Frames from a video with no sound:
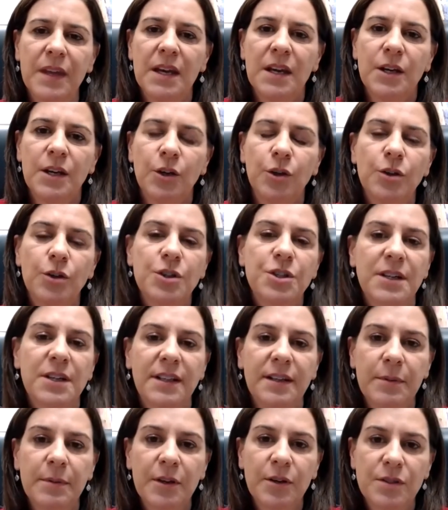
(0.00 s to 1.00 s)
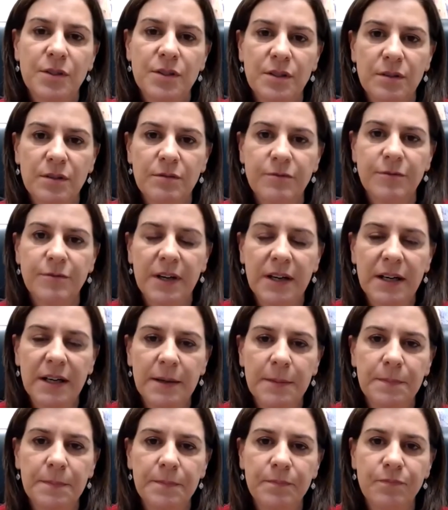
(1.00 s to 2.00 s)
usually because of
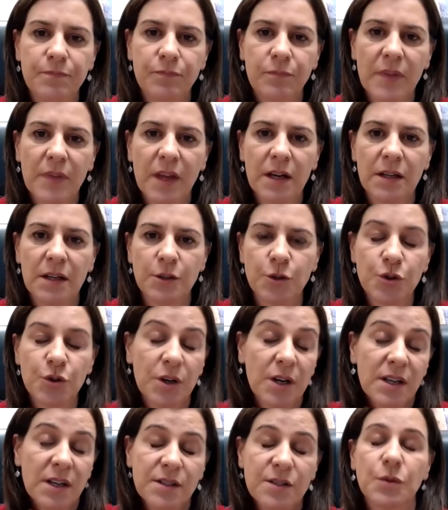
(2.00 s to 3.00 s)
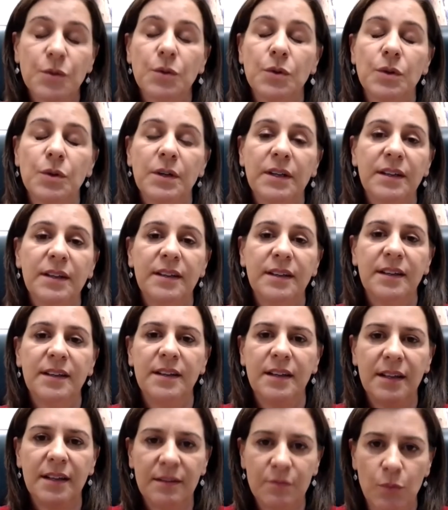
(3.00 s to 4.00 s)
drugs or
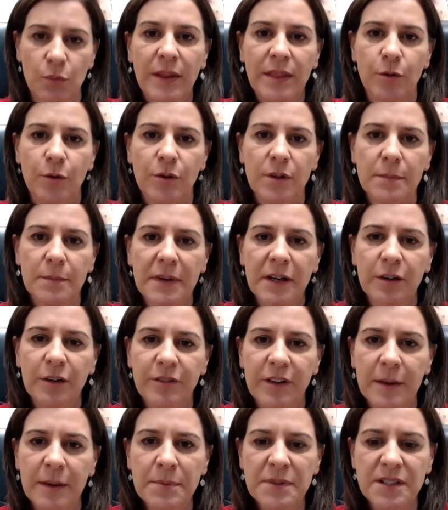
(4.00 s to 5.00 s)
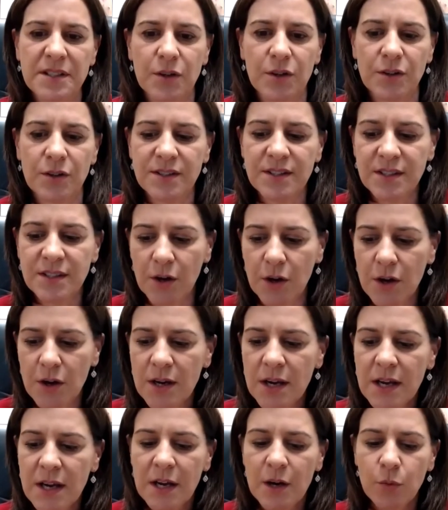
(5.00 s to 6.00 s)
when they're in the middle of an episode. So
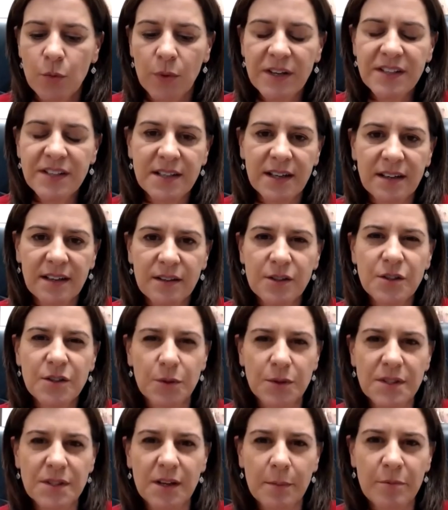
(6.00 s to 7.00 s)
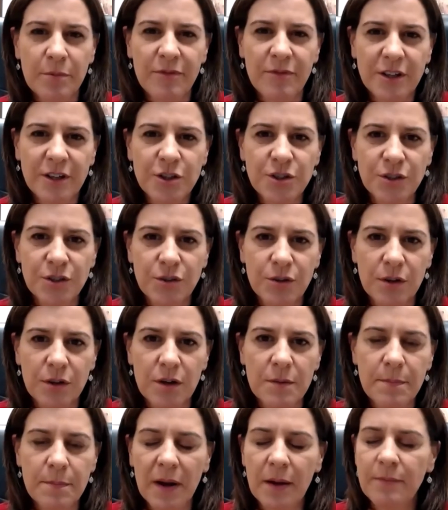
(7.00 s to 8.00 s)
we started the suicide prevention
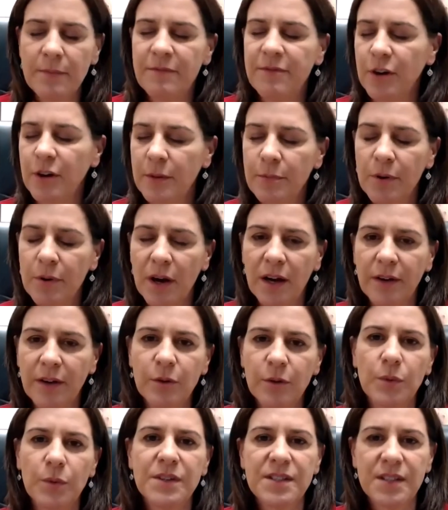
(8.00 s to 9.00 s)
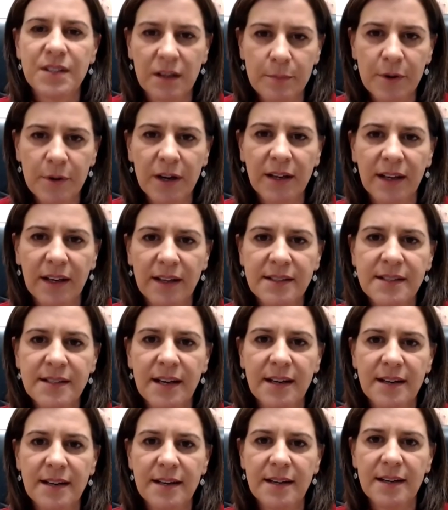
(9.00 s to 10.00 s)
group. I'm very proud of it. We're celebrating our
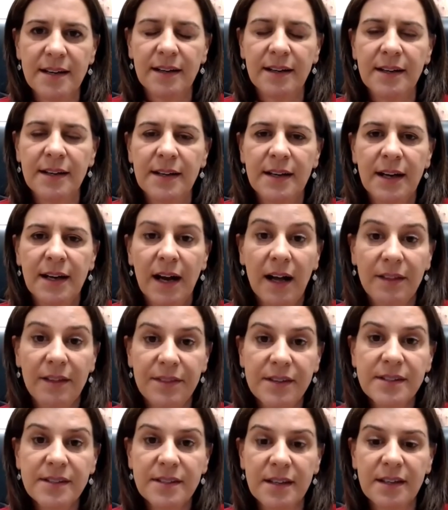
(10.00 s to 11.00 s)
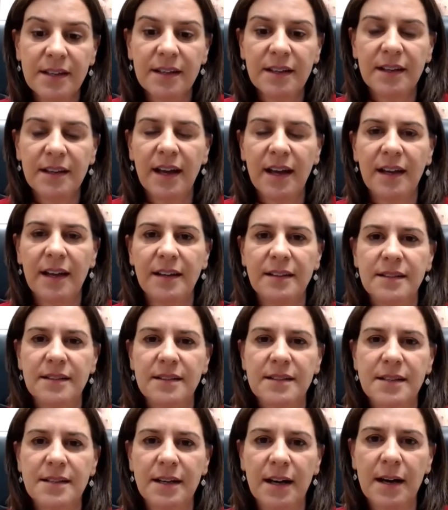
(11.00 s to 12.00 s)
10 year this year.
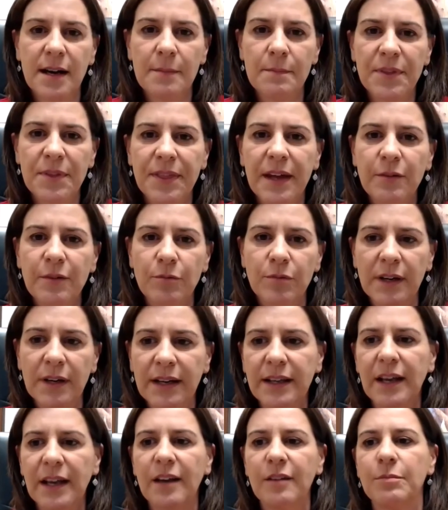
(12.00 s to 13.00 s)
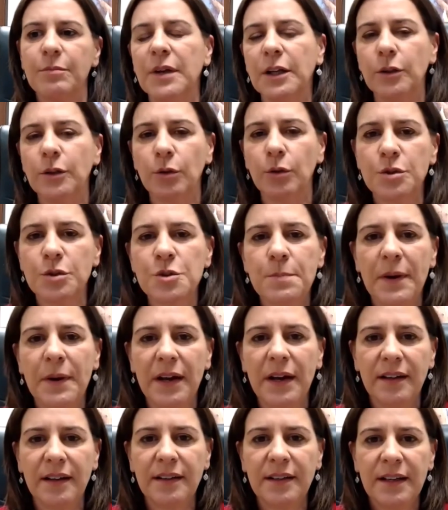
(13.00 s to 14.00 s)
And but that really gave me a launch
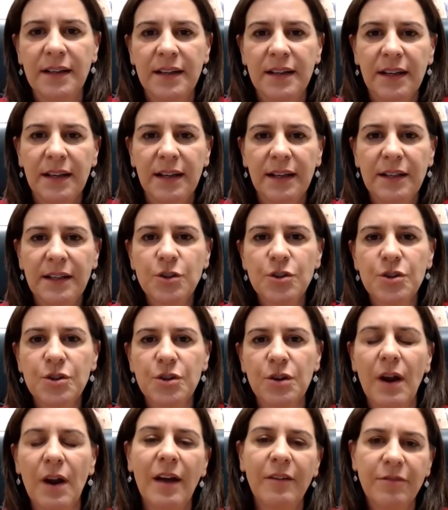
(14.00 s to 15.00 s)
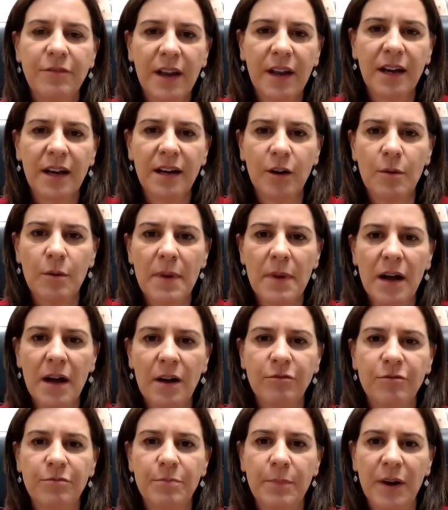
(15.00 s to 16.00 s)
pad into advocating on
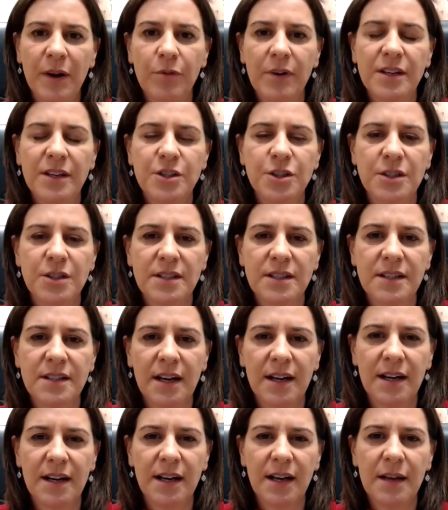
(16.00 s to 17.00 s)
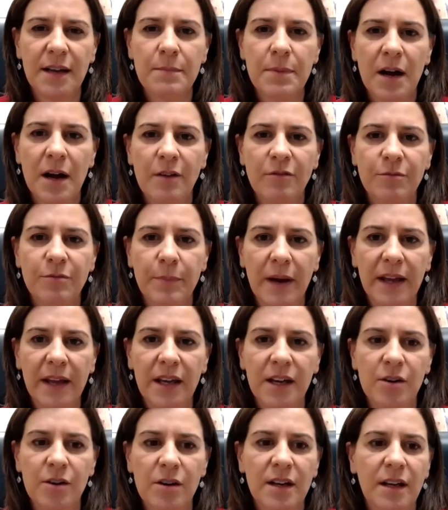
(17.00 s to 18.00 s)
behalf of region and behalf of my
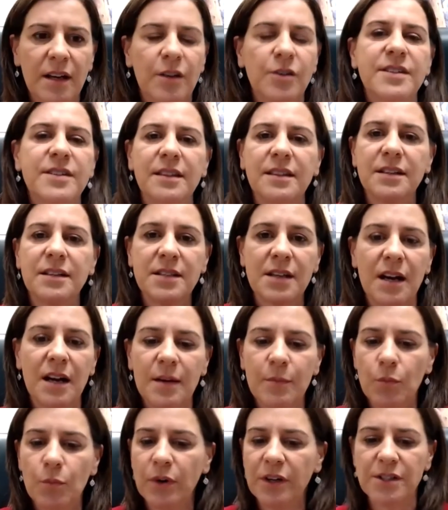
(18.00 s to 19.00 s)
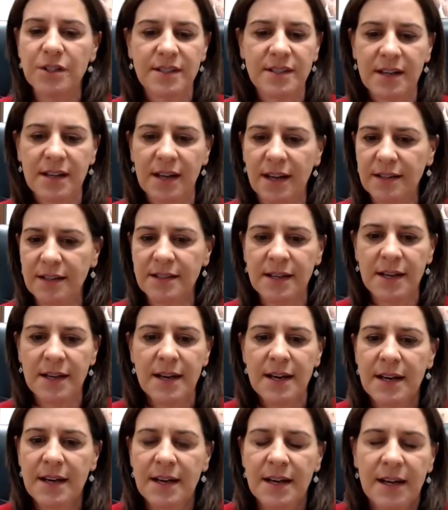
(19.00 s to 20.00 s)
area. Because at the time we just had
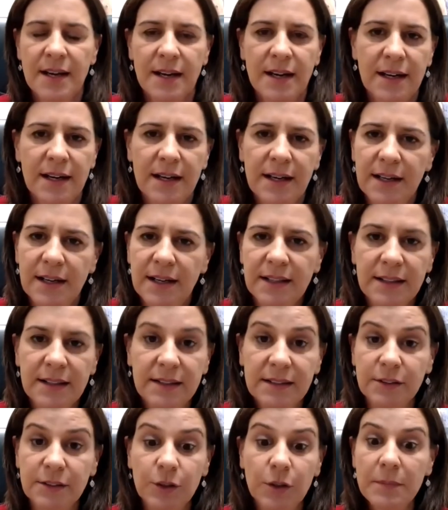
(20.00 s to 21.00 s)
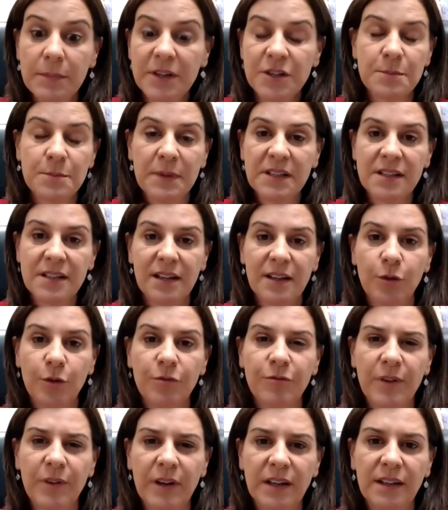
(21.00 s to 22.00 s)
not much mental
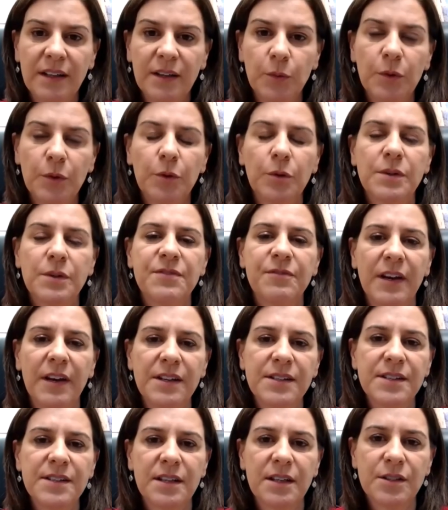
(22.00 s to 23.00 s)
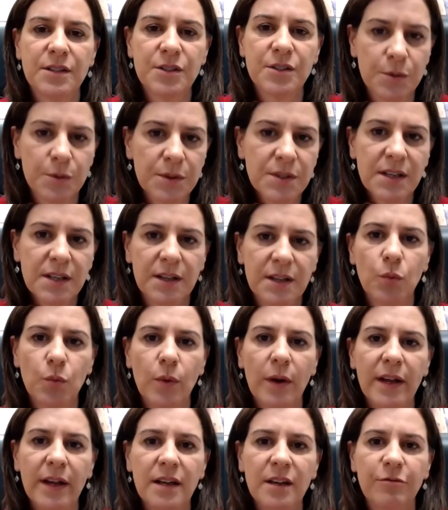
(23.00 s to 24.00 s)
health funding. We were facing a suicide a
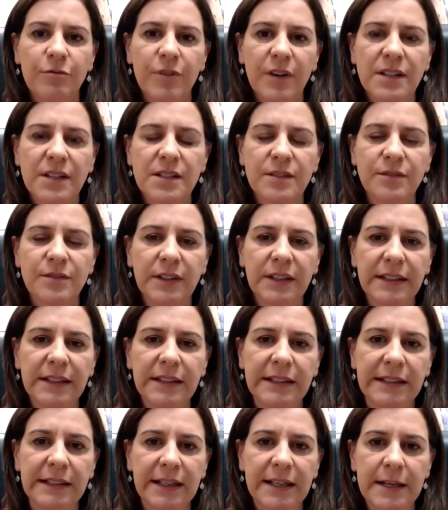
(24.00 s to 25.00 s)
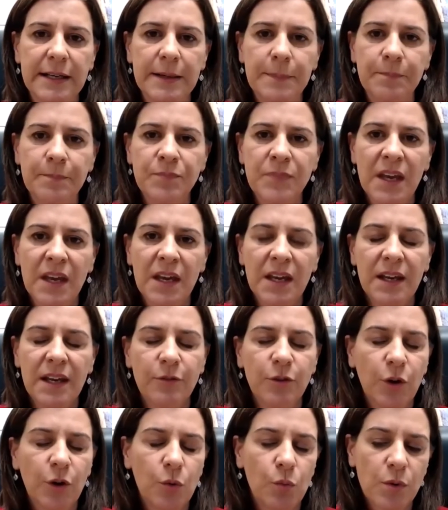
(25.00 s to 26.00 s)
week, effectively,
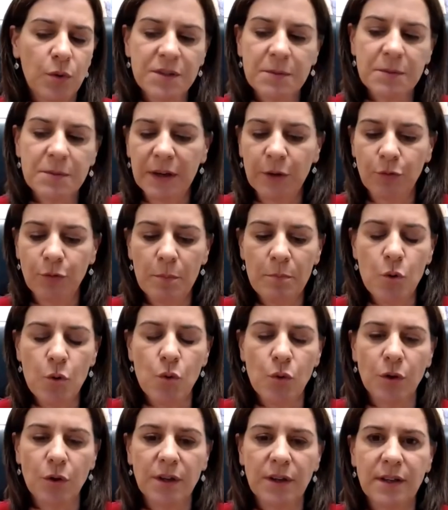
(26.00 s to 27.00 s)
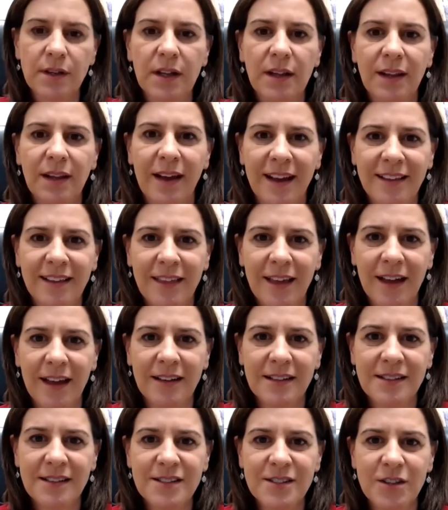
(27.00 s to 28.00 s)
even though it wasn't being reported like
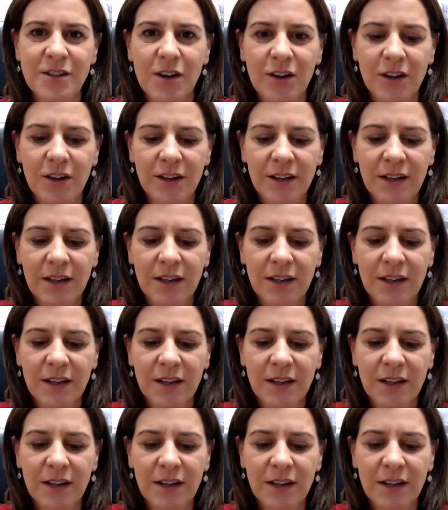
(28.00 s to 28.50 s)
that. So